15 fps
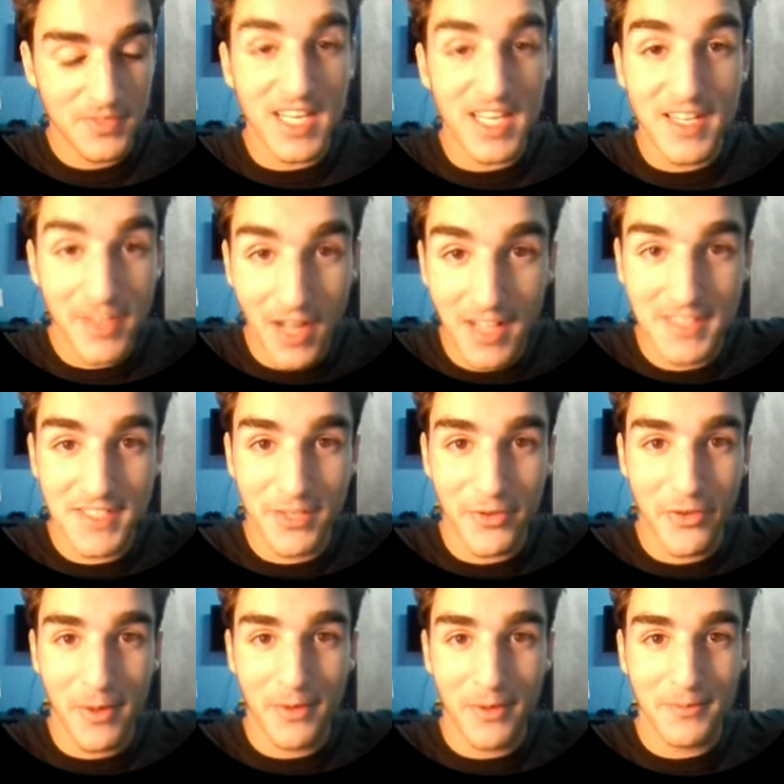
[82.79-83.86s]
can't not tell
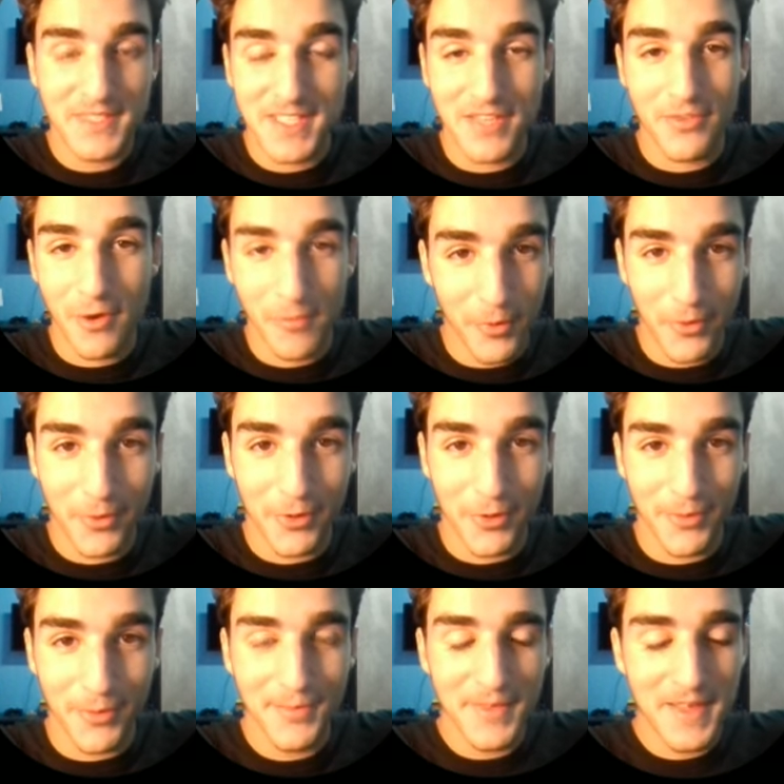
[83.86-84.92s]
you about. It's a Thrive Protocol.